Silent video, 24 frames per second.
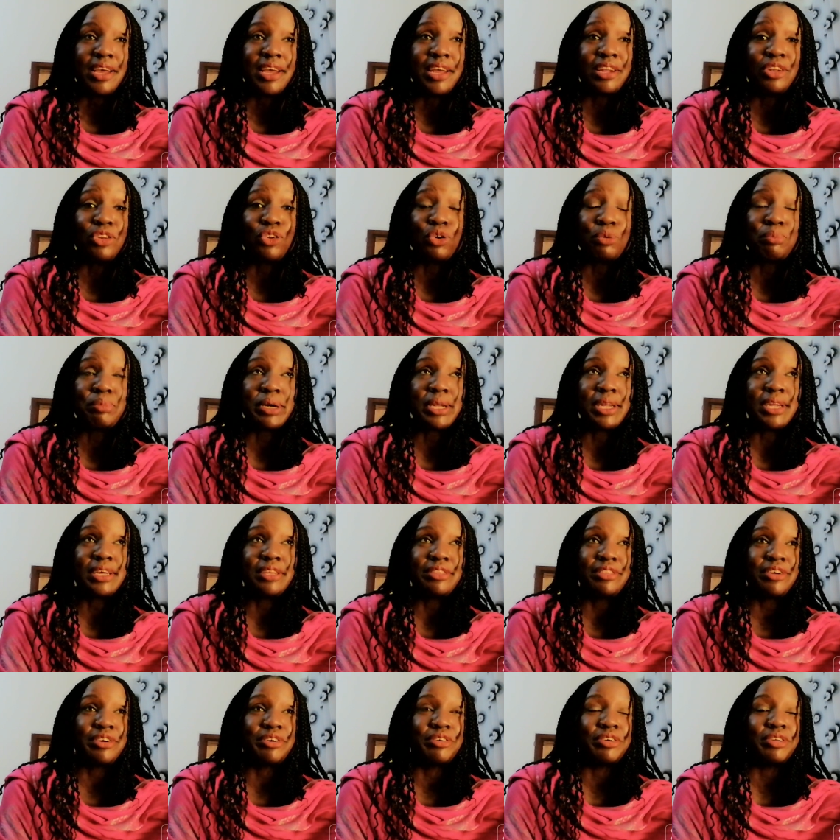And
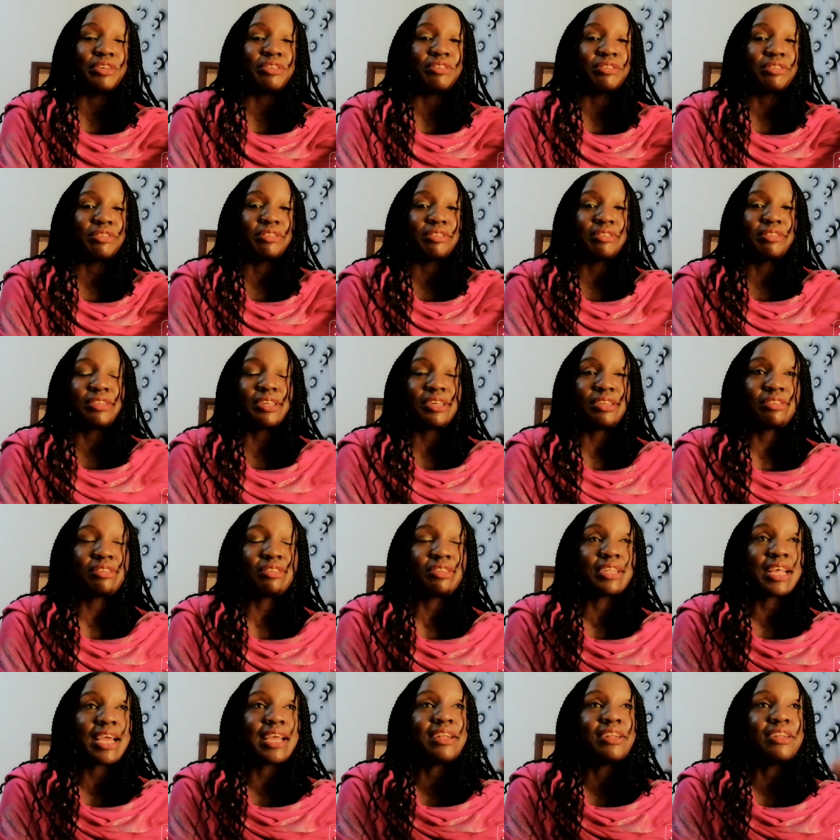normally there is
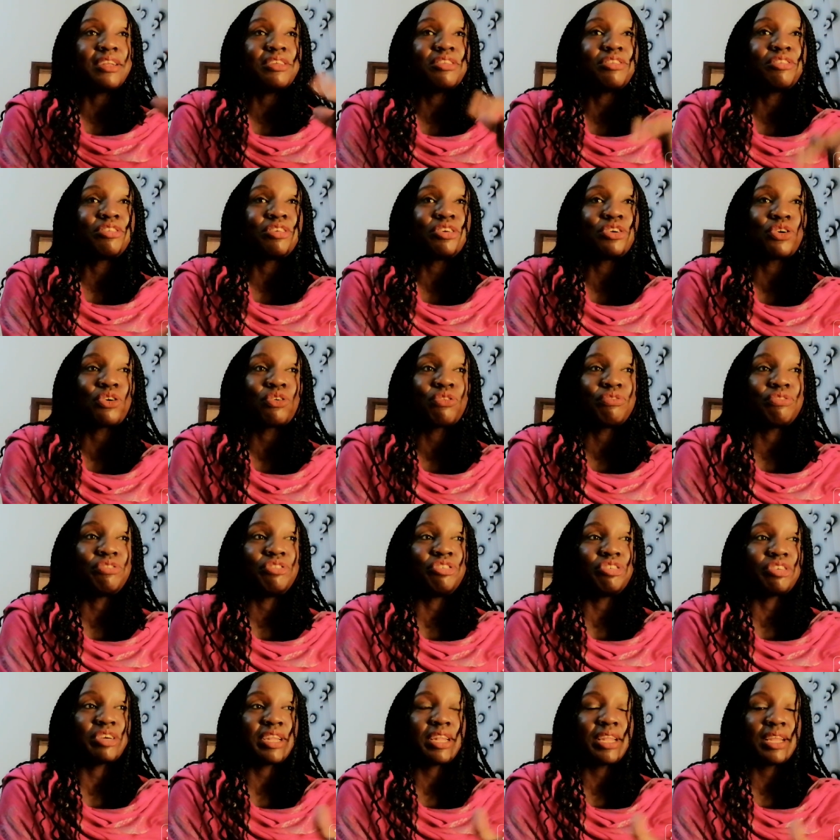this tendency of
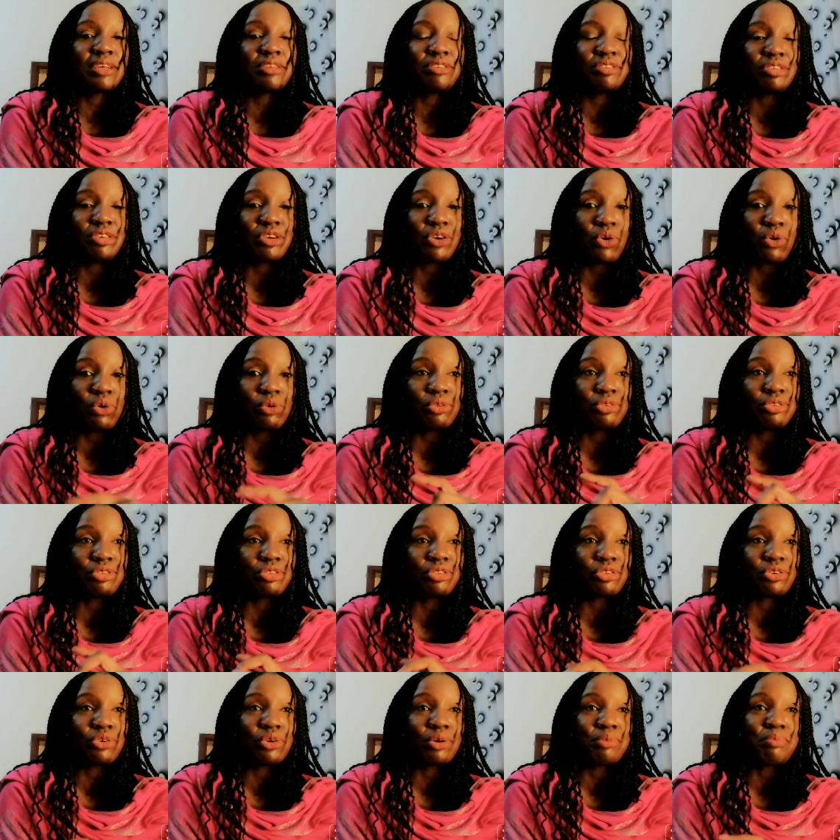jealousy
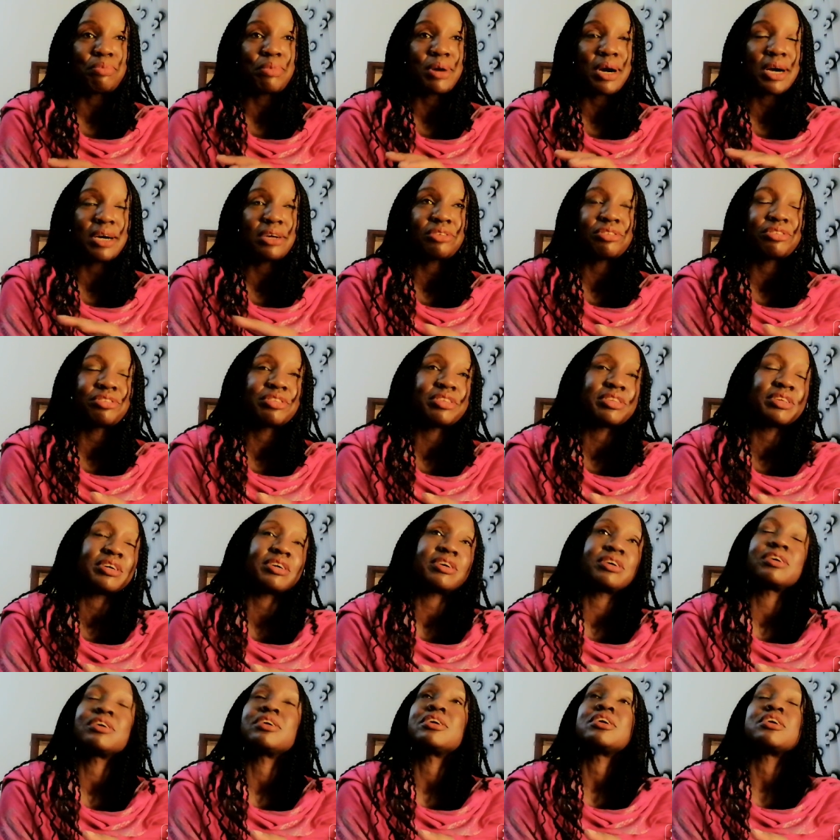also amongst
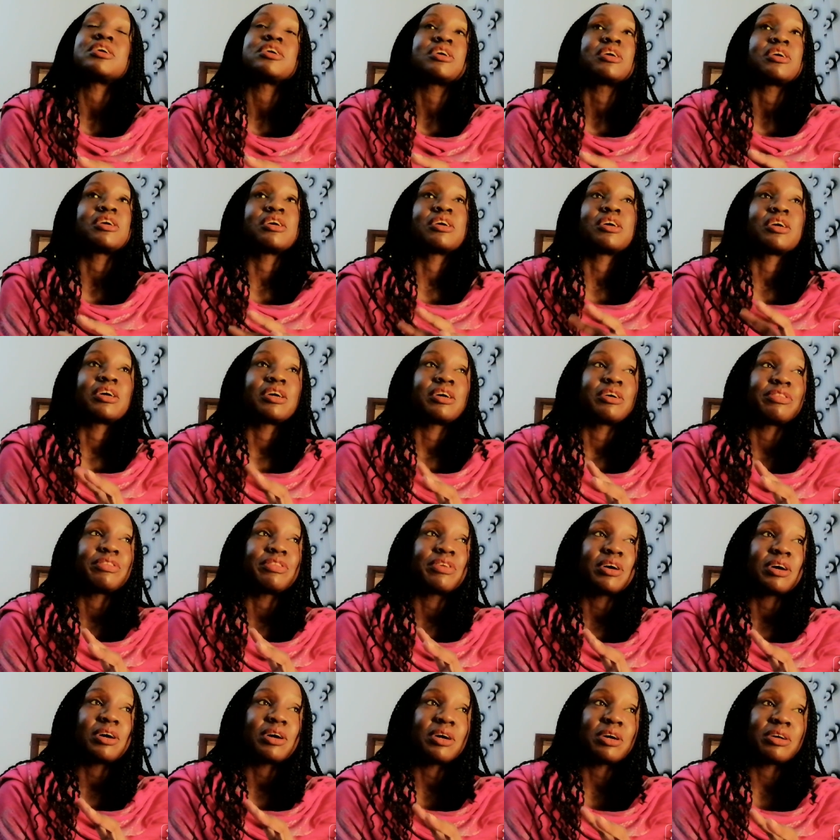the
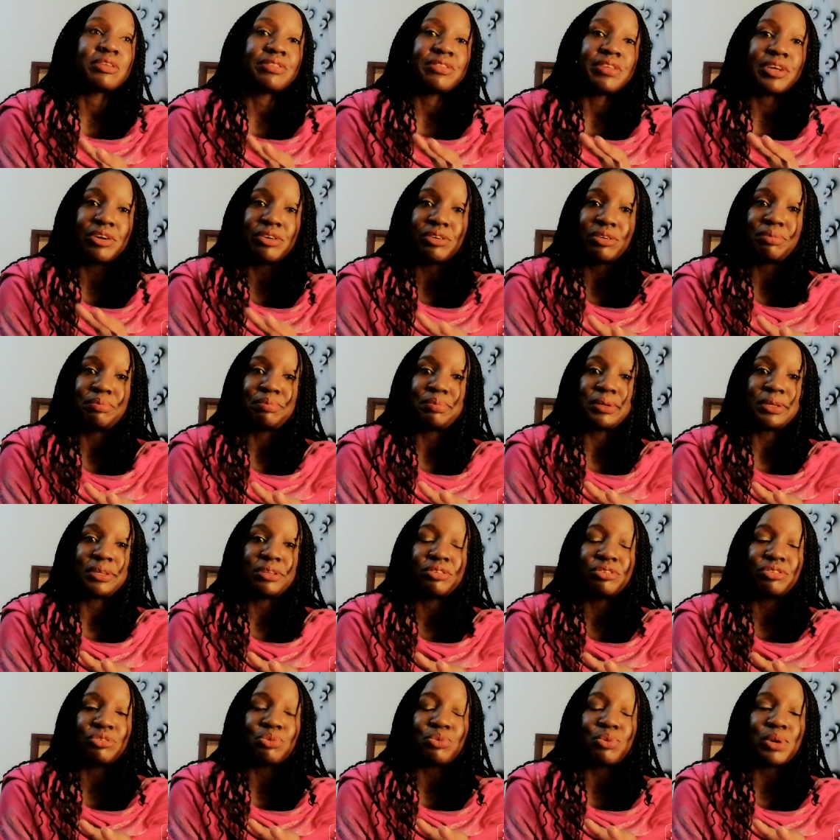
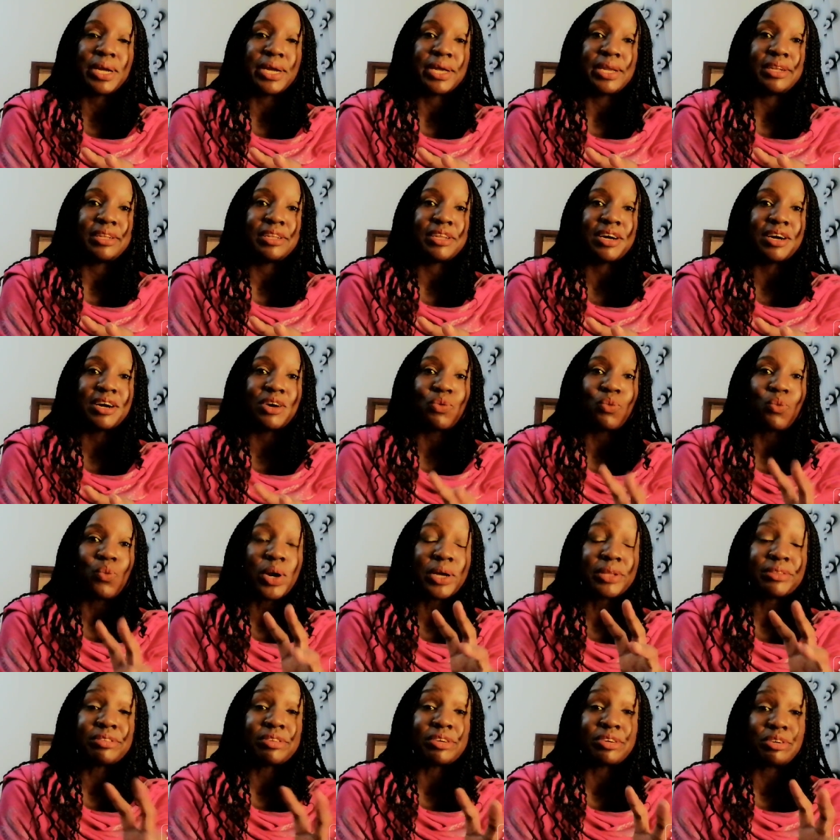therapists when
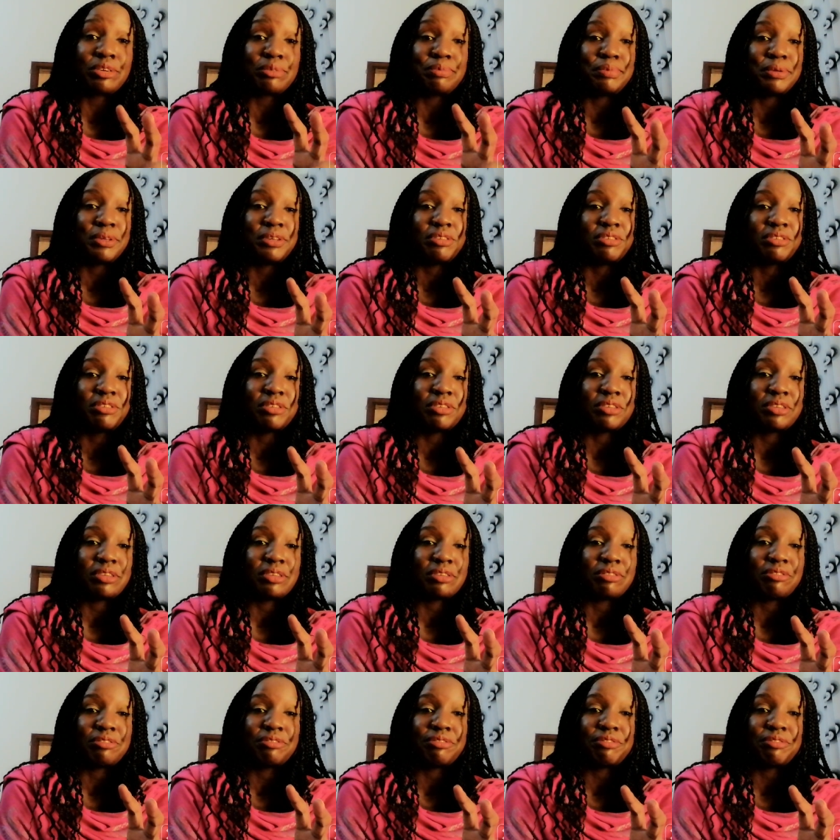one therapist,